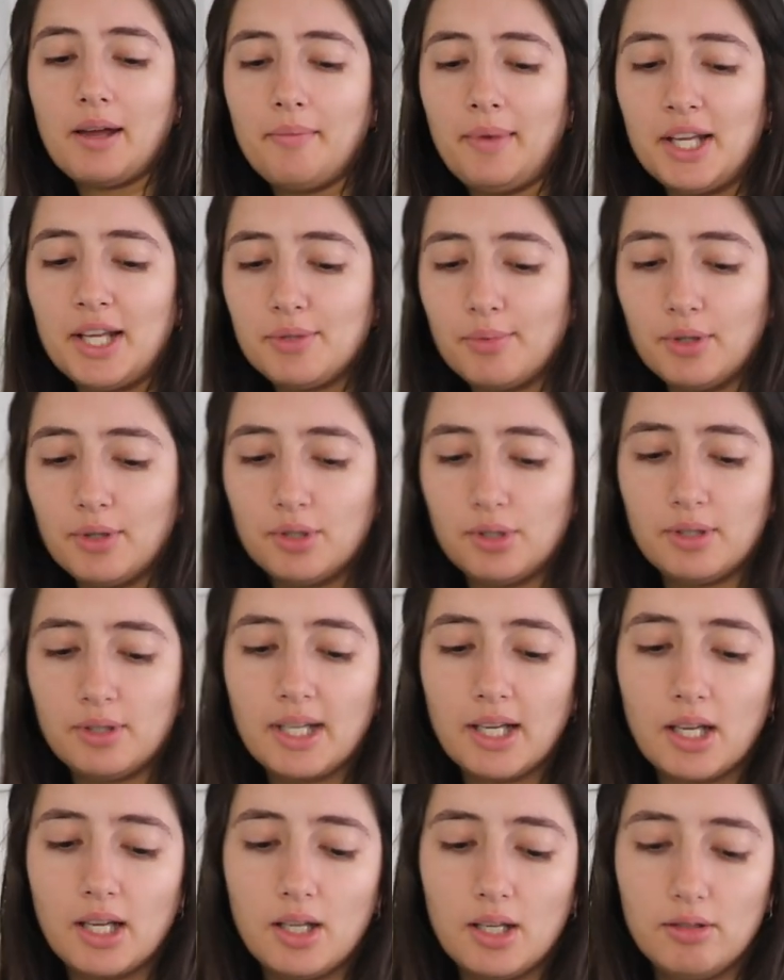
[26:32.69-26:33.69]
might as well just
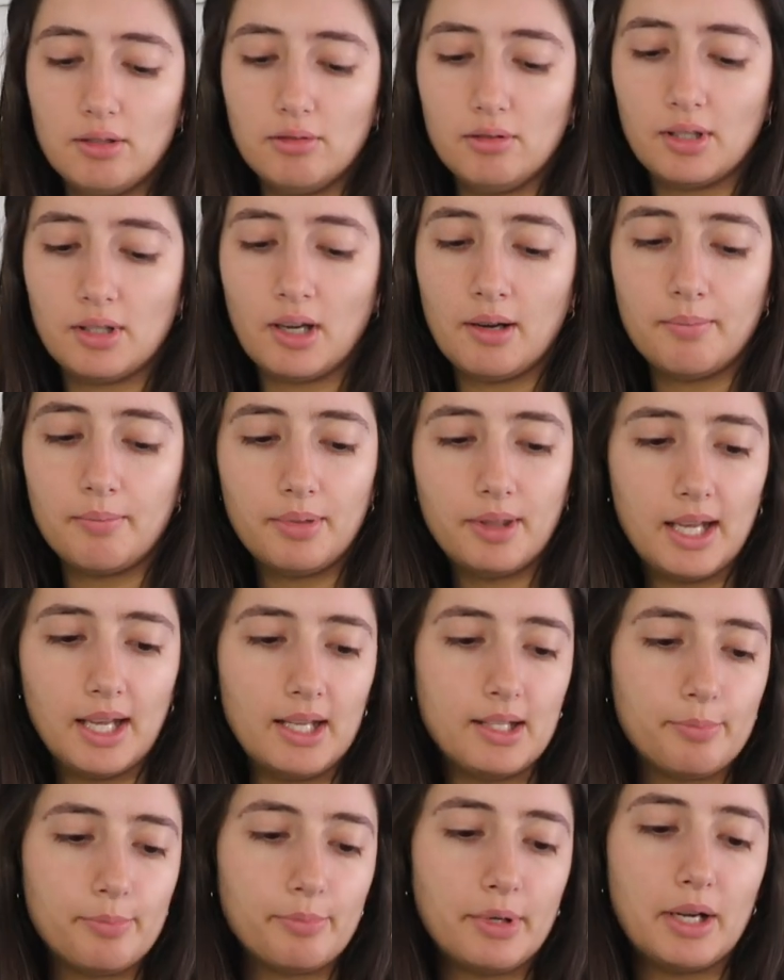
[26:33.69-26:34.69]
like use up
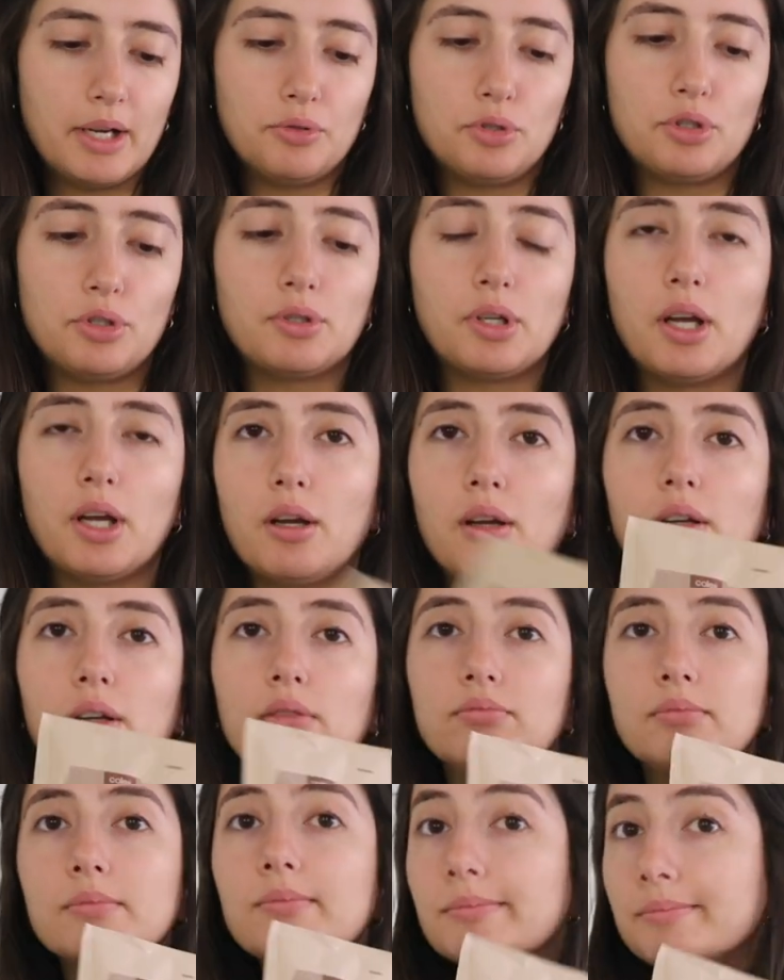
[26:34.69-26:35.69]
these brown
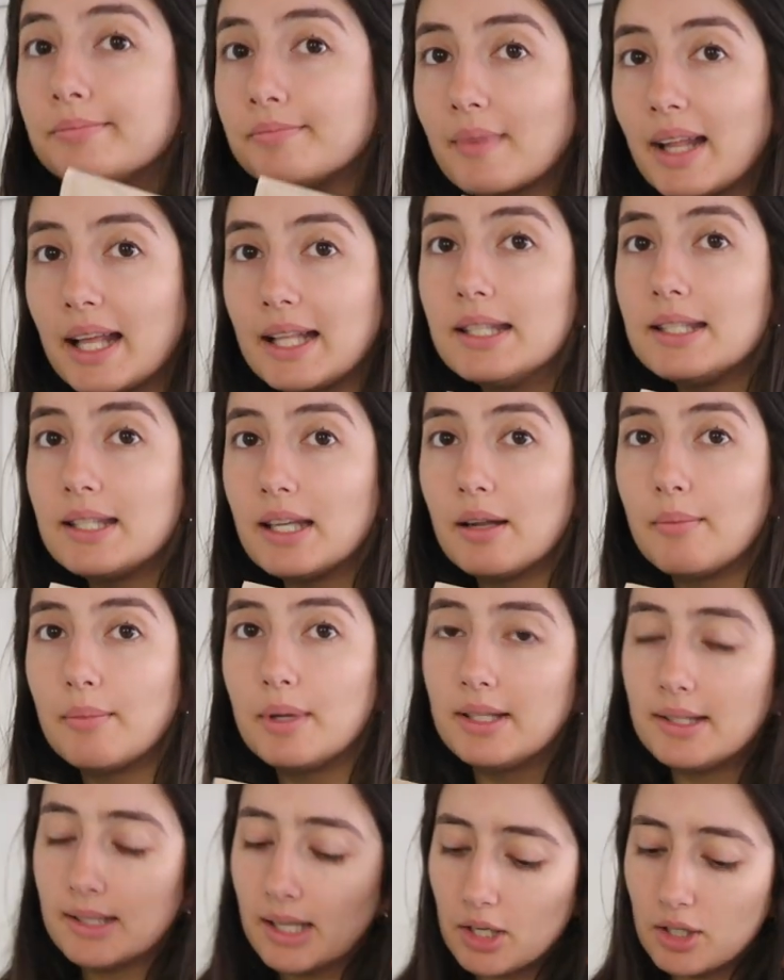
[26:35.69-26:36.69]
sugar and
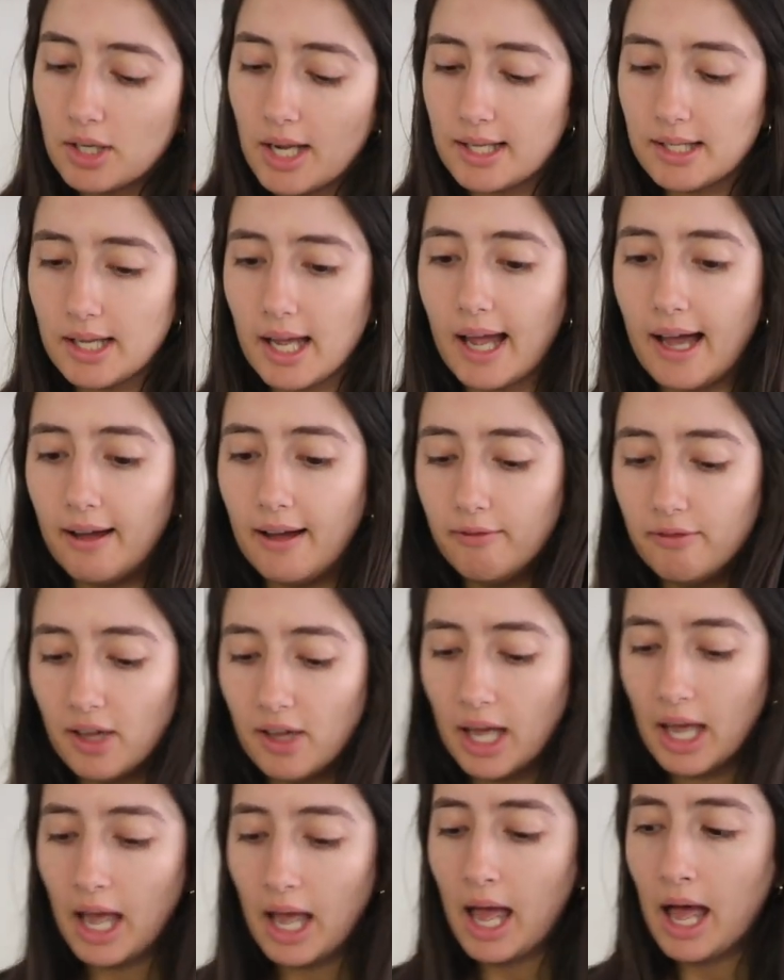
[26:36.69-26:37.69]
cinnamon sachets I have
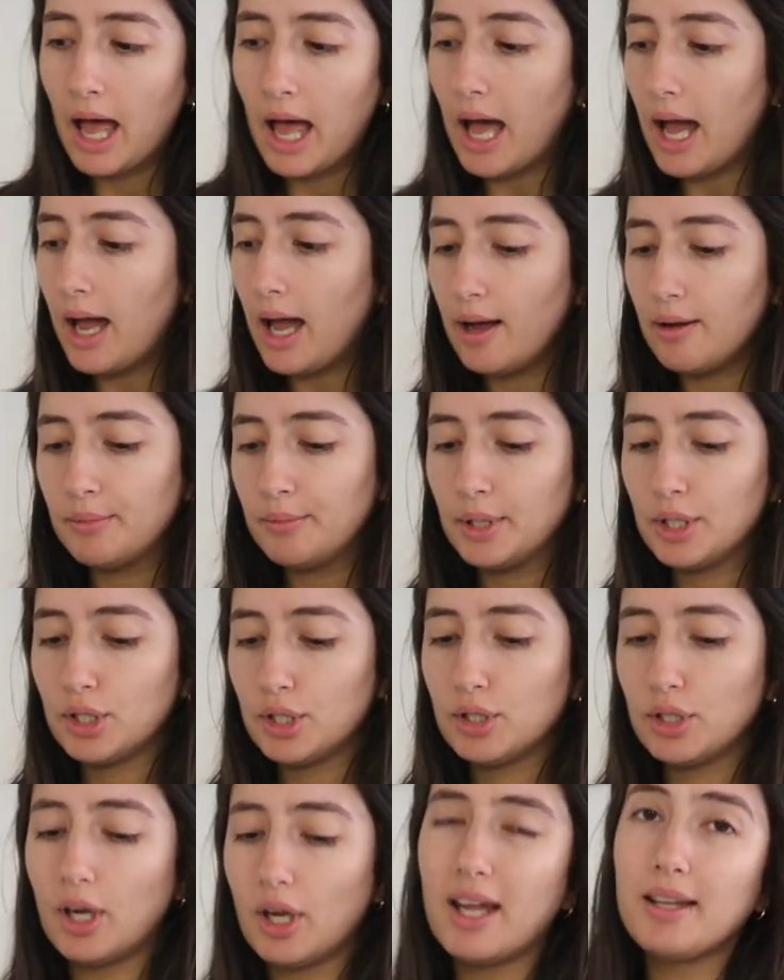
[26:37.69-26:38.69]
um,
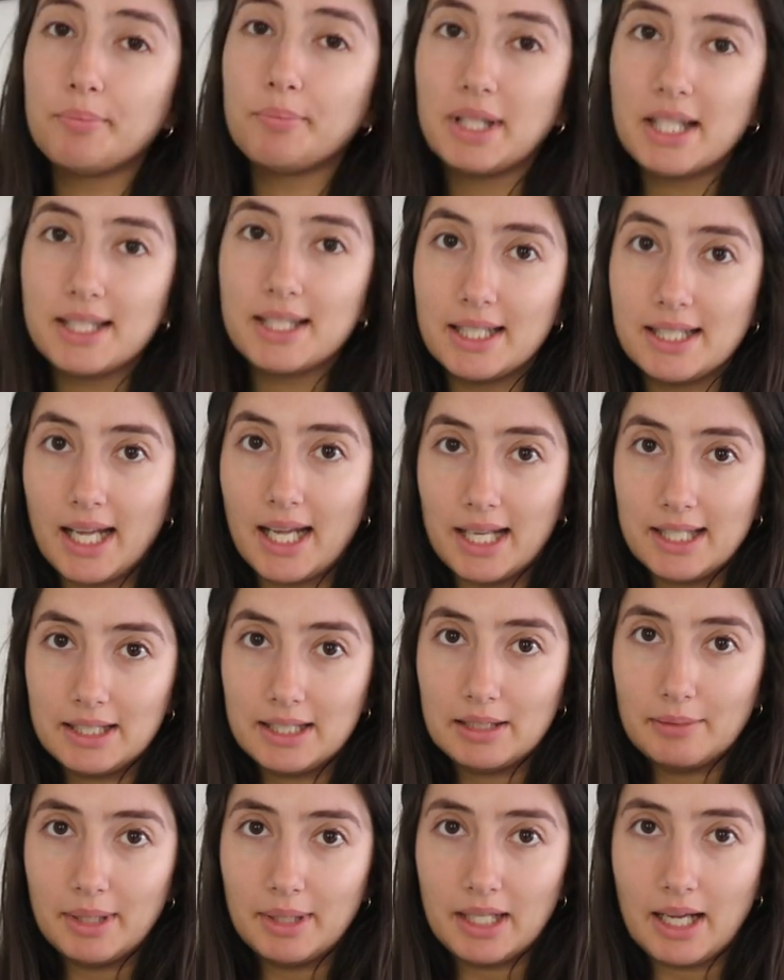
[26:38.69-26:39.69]
so and plus they
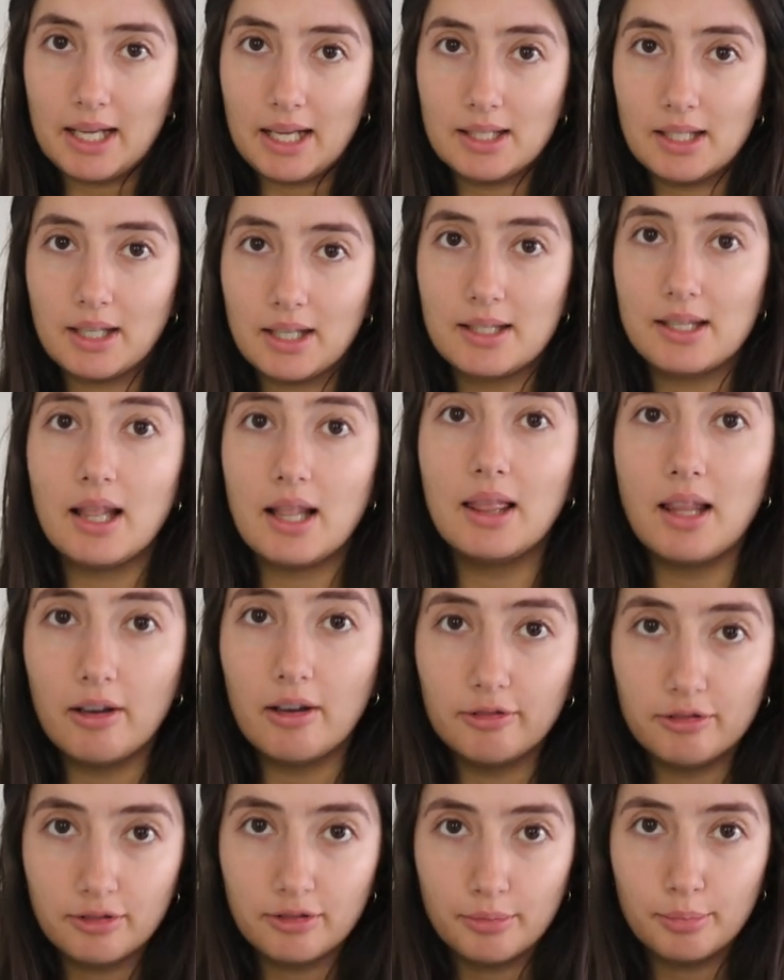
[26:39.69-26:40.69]
taste a bit nicer because I
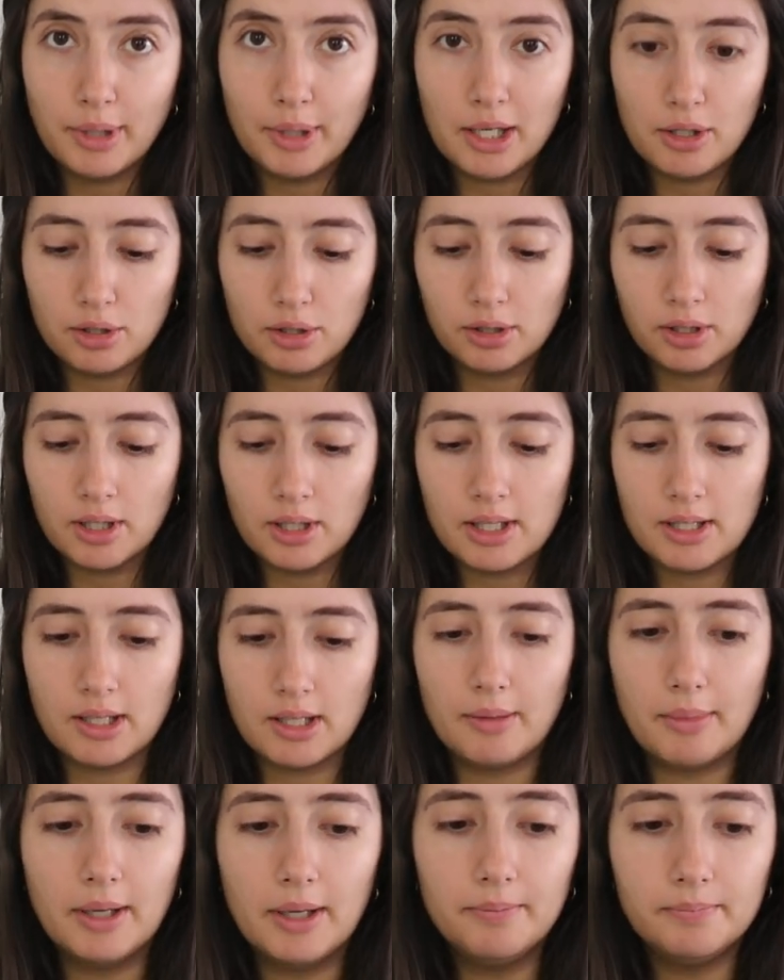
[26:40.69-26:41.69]
love brown sugar and
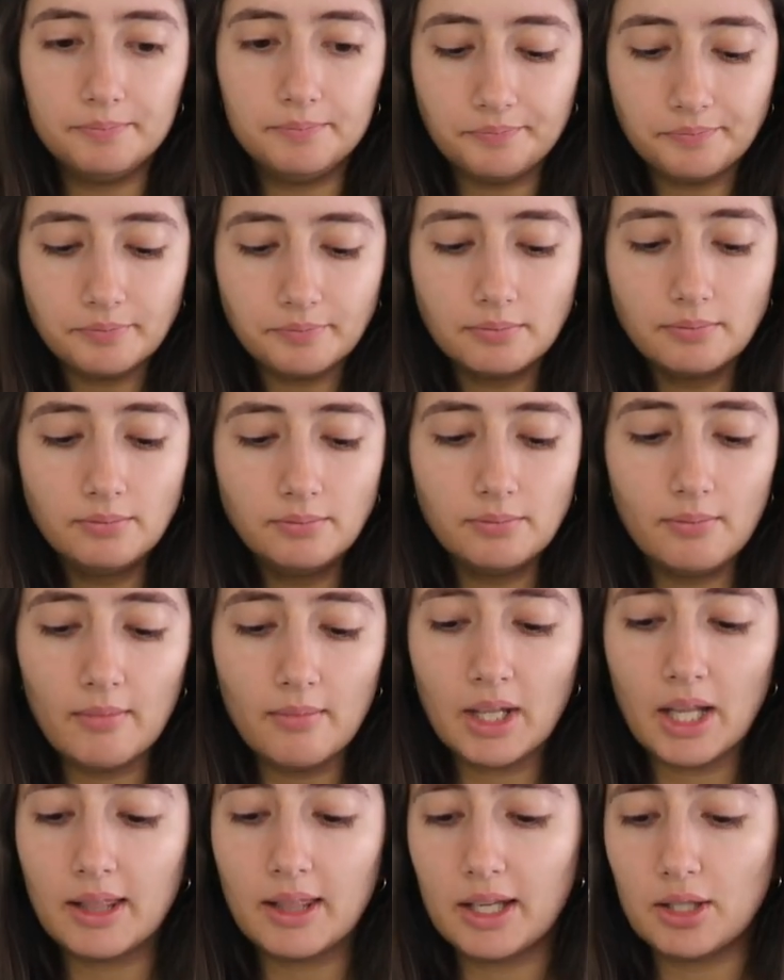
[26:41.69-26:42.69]
cinnamon
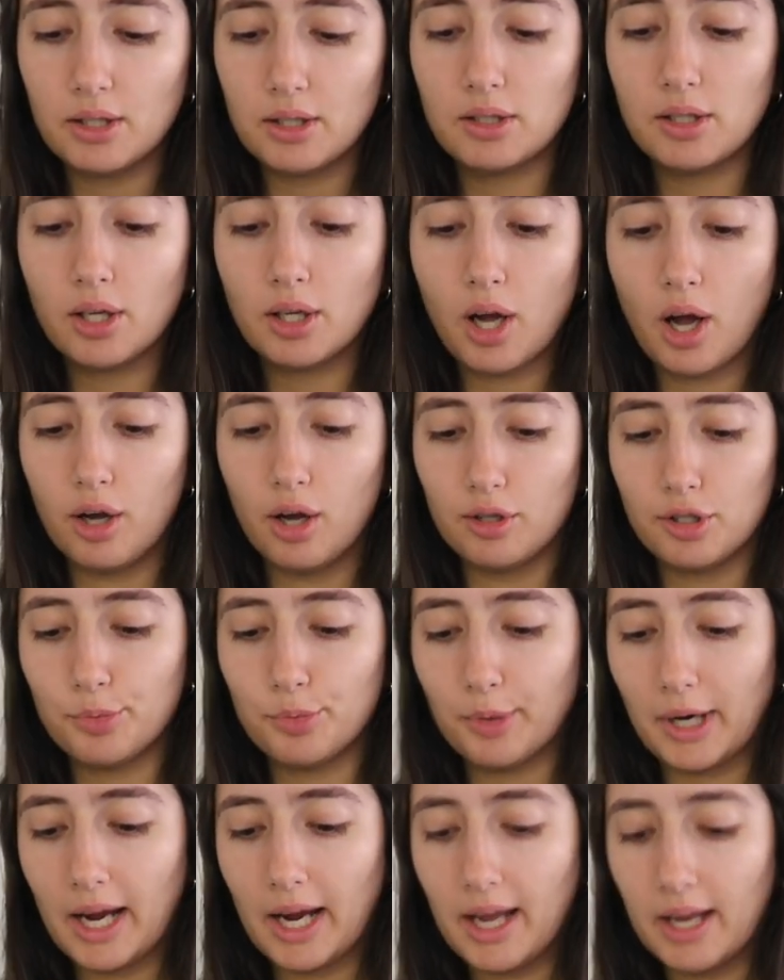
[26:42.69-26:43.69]
they're just the Coles
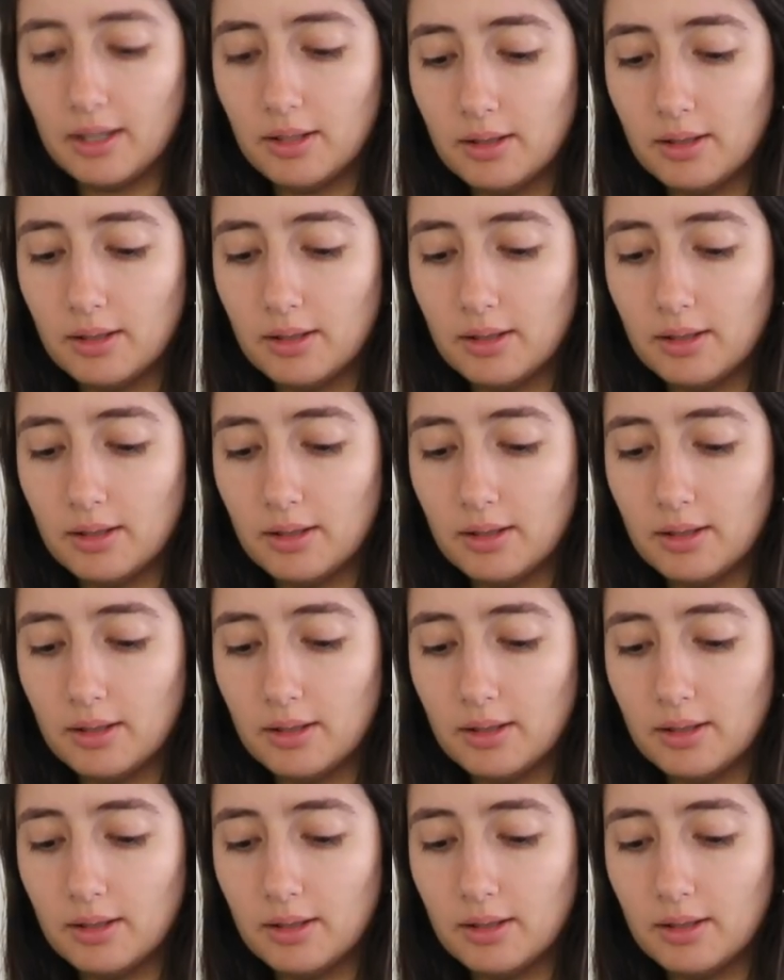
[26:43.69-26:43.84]
brand